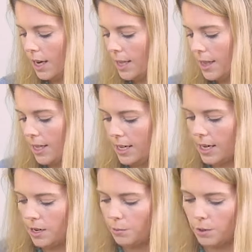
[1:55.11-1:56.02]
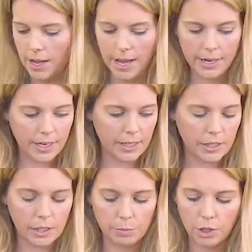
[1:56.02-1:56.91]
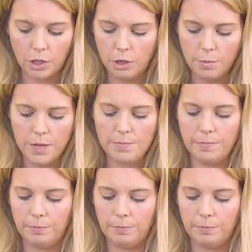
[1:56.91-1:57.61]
and then we'll add in some cumin.